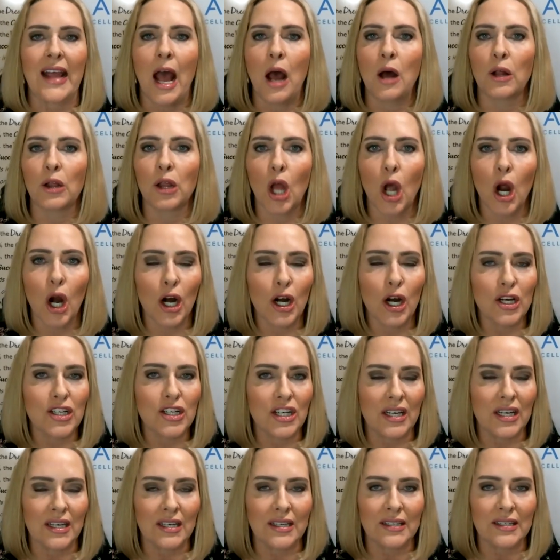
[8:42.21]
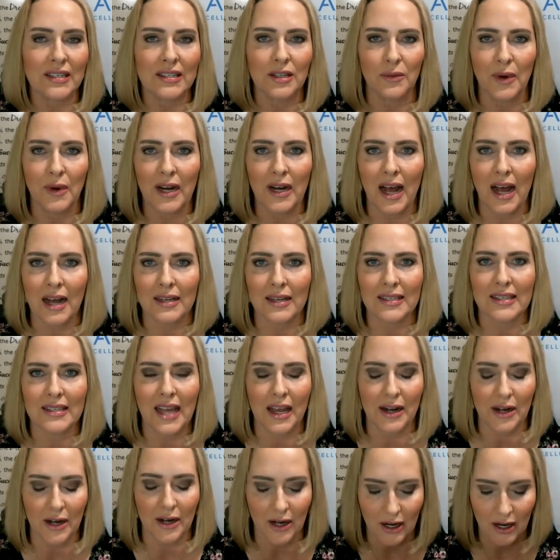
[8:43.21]
How large is the Redox
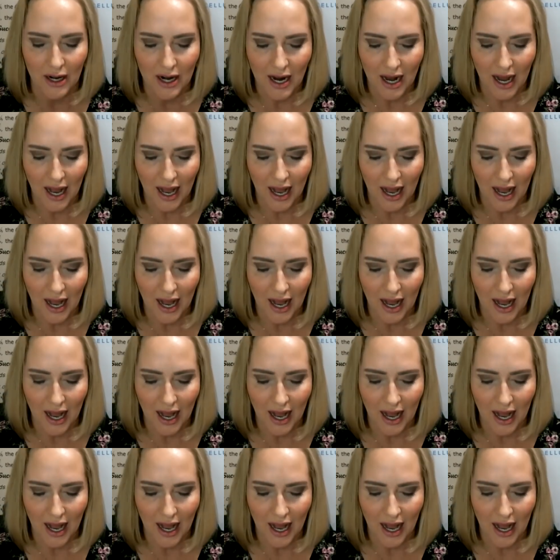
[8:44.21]
Center?